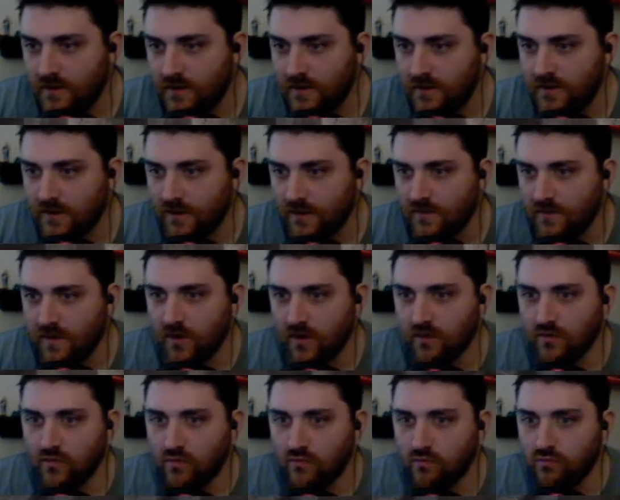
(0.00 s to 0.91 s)
this is a
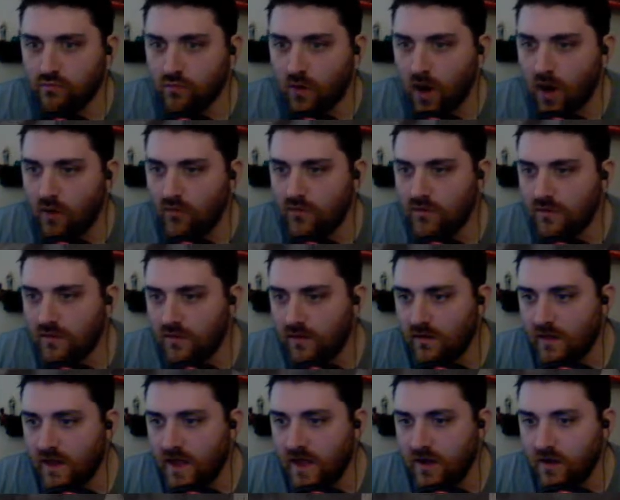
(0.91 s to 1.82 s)
gross
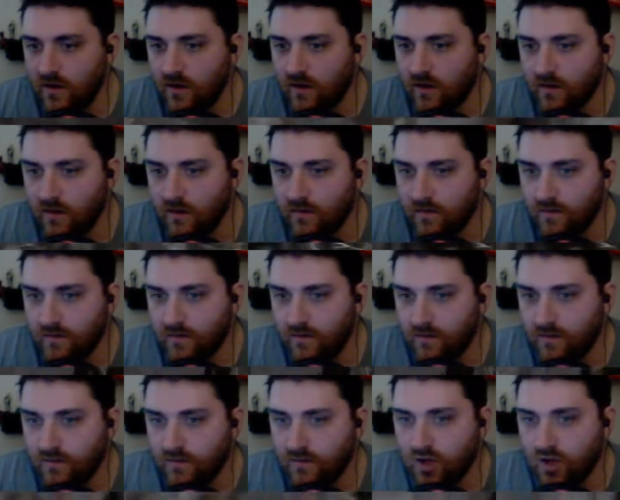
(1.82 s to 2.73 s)
layer.
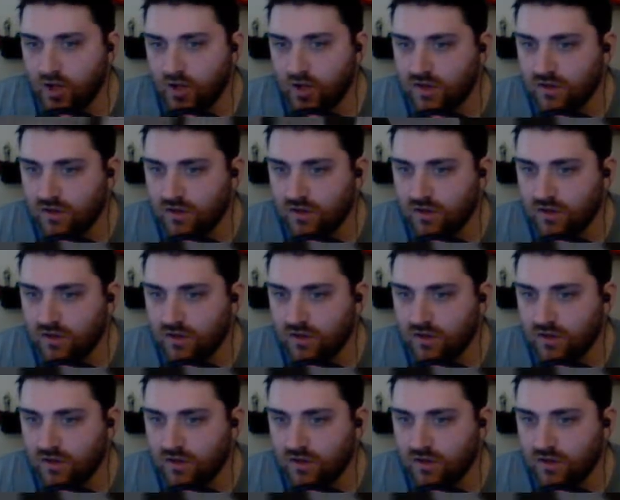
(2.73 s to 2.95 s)
It's all